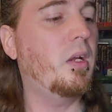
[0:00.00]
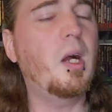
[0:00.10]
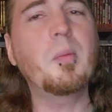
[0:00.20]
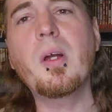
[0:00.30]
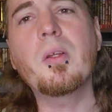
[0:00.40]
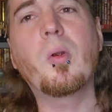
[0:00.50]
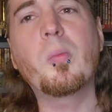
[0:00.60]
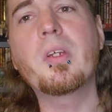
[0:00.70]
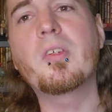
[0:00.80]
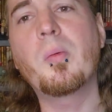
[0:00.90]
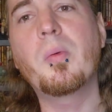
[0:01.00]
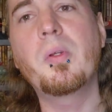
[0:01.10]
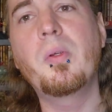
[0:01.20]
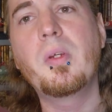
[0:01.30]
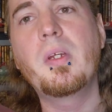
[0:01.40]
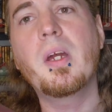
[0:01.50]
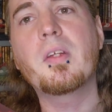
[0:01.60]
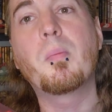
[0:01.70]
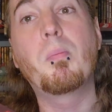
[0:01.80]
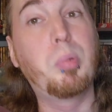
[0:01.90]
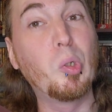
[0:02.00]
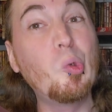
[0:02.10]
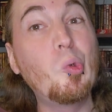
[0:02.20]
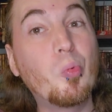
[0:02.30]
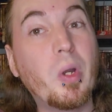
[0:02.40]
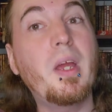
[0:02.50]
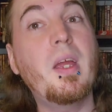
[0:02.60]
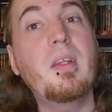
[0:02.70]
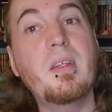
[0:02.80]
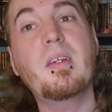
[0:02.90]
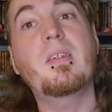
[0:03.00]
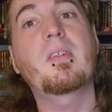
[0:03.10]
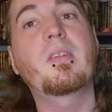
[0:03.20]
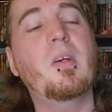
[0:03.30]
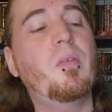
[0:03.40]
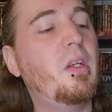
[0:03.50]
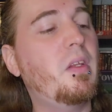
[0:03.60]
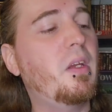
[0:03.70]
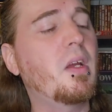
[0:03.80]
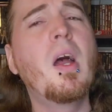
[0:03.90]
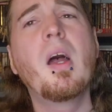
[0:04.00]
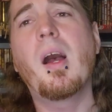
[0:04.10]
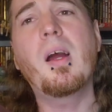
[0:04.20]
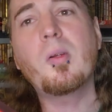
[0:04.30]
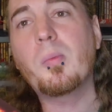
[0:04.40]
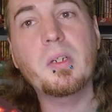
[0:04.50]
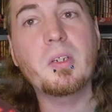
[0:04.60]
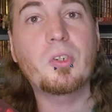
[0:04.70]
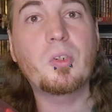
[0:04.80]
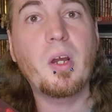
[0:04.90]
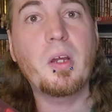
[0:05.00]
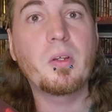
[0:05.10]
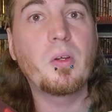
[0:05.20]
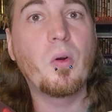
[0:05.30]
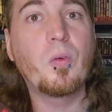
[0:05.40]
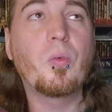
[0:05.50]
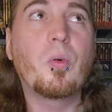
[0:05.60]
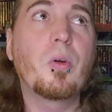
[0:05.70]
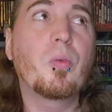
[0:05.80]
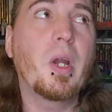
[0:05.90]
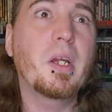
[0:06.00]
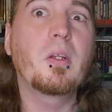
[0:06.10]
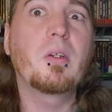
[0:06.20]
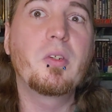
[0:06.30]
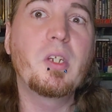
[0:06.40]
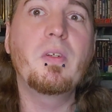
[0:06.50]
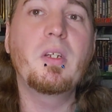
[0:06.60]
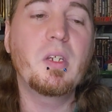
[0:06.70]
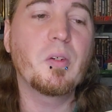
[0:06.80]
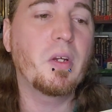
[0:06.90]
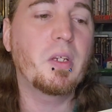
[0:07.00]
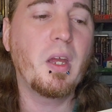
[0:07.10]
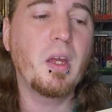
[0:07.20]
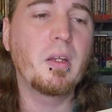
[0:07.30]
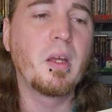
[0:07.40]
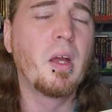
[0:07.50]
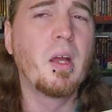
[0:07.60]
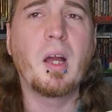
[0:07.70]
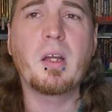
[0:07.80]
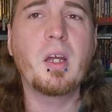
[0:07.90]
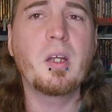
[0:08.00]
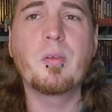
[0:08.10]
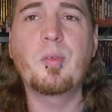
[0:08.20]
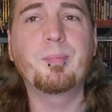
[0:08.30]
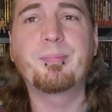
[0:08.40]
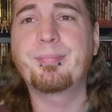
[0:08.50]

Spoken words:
I'm not normally someone who gets Blu-ray discs of anything. I normally just try to go for regular DVD if I can. I kind of,